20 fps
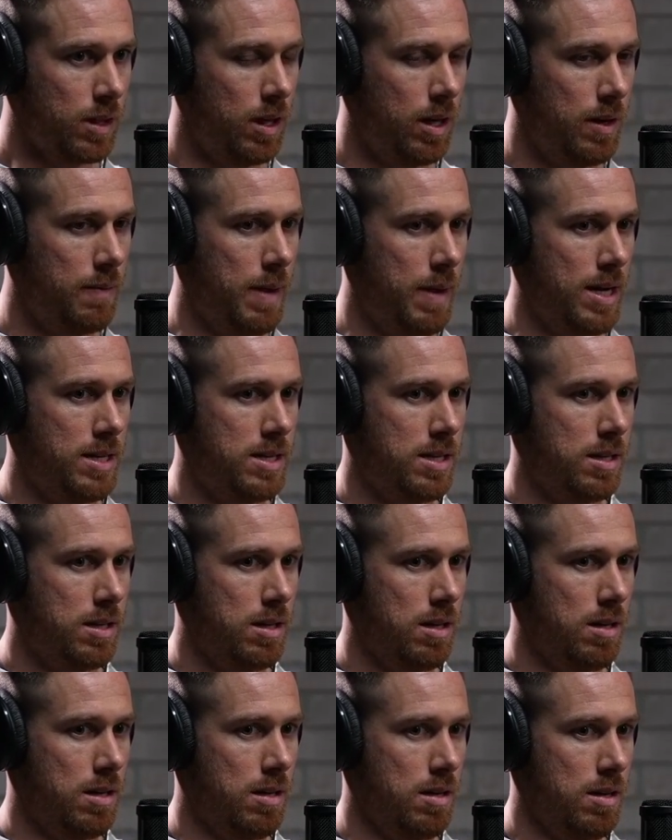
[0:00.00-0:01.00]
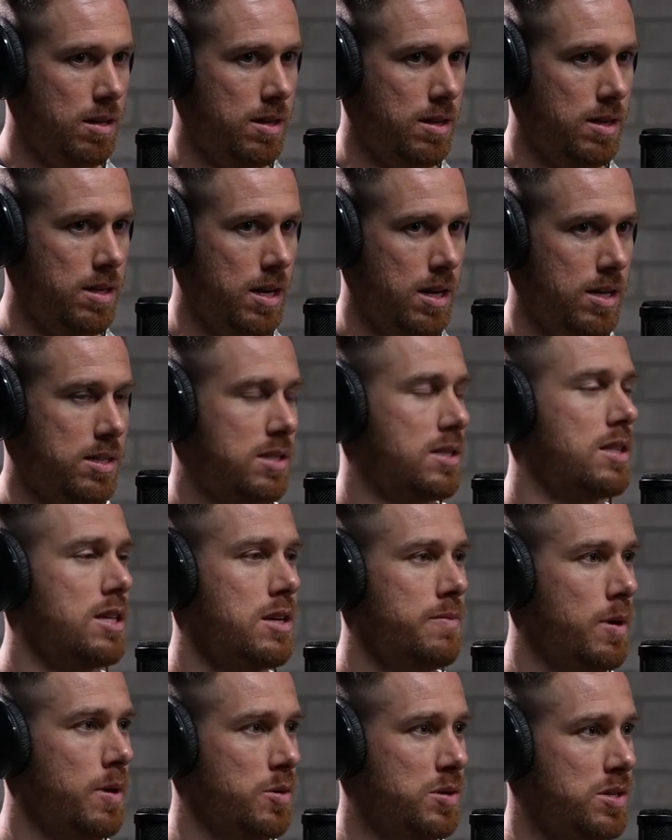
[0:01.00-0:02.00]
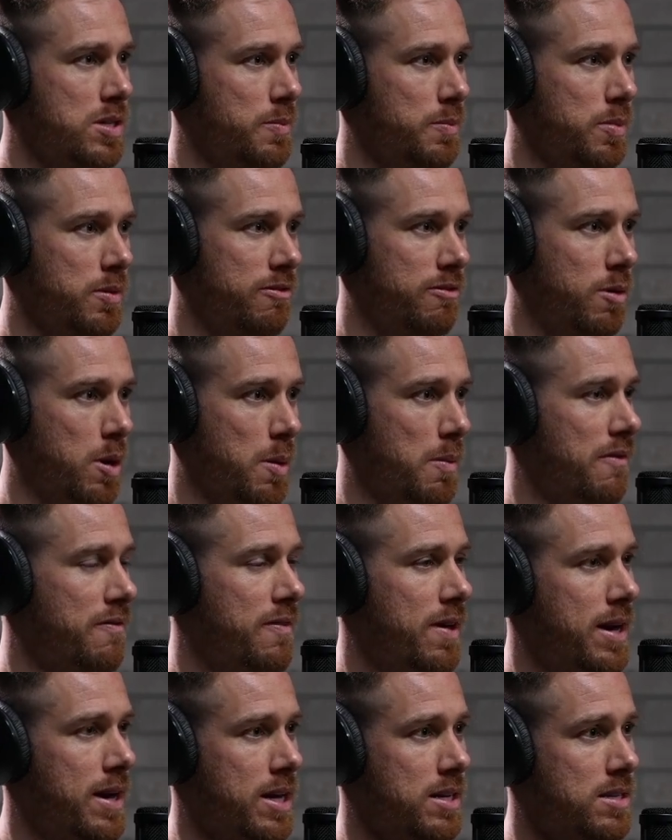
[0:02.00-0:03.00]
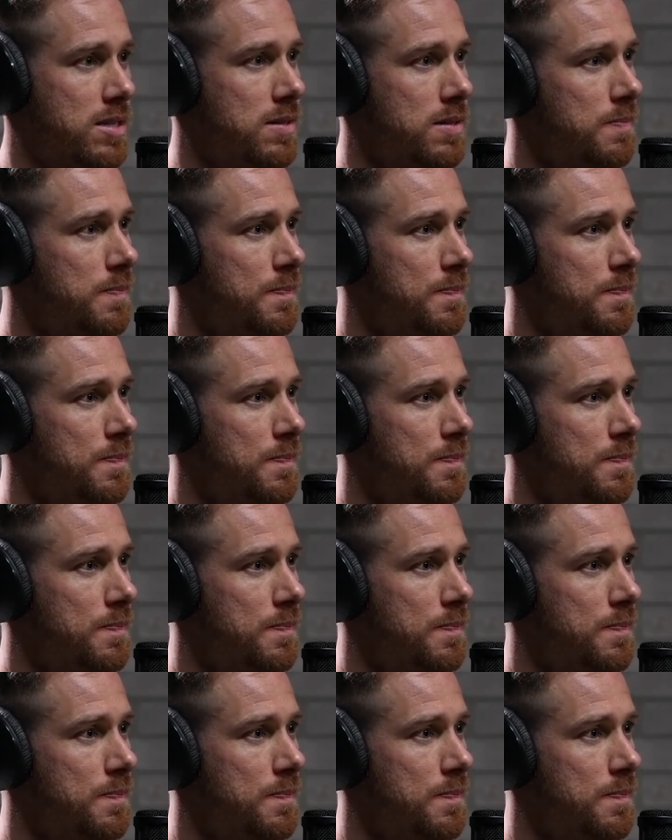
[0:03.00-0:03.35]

it's the most simple form of fitness.